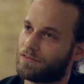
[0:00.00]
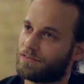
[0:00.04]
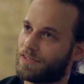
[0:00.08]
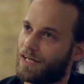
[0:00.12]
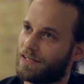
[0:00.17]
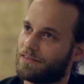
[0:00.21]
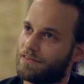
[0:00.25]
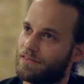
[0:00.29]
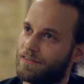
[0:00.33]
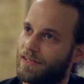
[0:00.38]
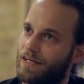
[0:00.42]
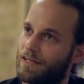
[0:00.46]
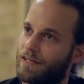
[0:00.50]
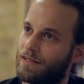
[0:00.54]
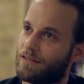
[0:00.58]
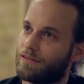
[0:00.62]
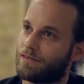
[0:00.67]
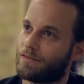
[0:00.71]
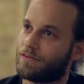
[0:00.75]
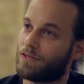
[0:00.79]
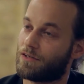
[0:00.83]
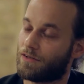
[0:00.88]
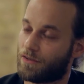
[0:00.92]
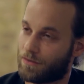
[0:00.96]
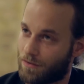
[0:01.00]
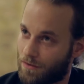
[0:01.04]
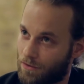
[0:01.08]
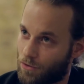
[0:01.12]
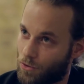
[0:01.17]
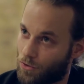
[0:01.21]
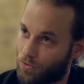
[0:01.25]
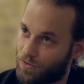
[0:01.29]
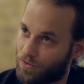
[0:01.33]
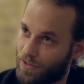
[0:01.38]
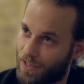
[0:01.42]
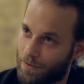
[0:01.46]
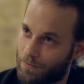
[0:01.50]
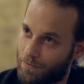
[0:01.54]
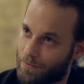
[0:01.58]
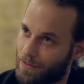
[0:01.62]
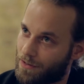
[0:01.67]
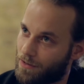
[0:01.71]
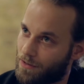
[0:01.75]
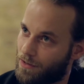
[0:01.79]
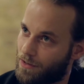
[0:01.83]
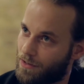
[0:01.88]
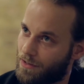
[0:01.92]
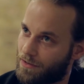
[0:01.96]
the day-to-day contact with
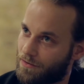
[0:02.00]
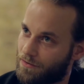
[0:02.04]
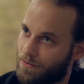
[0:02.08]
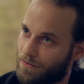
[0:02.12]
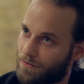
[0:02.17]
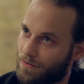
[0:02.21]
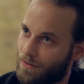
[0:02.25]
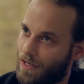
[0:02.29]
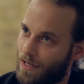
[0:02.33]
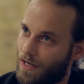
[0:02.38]
the client,